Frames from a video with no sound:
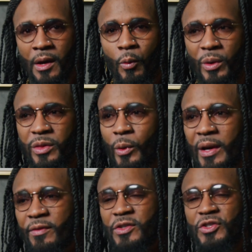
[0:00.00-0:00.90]
with
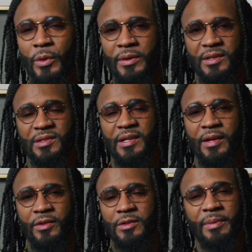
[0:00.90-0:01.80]
whatever joined us
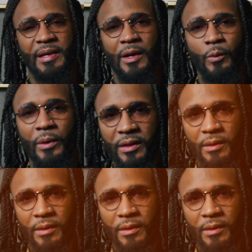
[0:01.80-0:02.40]
together to begin with.